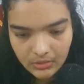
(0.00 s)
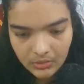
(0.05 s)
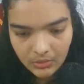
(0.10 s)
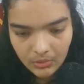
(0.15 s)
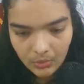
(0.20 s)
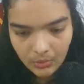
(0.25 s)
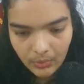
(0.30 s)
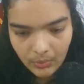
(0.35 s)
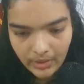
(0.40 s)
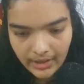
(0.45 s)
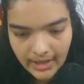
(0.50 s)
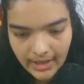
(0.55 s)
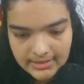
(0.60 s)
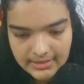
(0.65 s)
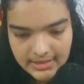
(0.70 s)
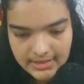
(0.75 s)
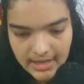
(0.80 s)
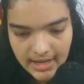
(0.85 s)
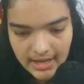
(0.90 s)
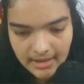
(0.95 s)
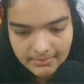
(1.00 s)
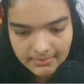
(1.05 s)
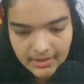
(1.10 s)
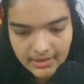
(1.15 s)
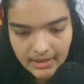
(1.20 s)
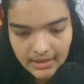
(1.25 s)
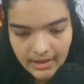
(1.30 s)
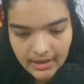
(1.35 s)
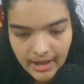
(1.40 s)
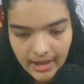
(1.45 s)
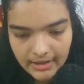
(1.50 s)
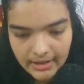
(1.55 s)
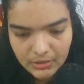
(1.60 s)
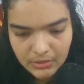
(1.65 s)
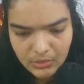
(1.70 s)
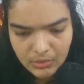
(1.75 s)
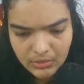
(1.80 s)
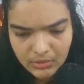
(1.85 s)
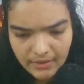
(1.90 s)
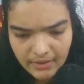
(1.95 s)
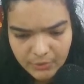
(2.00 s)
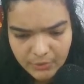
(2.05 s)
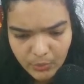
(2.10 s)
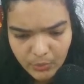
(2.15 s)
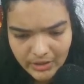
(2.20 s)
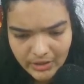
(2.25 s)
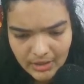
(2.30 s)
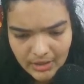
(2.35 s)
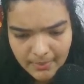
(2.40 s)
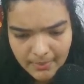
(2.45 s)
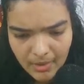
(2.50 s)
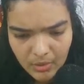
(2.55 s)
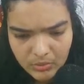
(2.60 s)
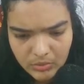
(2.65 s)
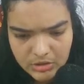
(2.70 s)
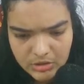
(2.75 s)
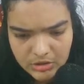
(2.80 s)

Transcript: one last time, and you don't have to worry about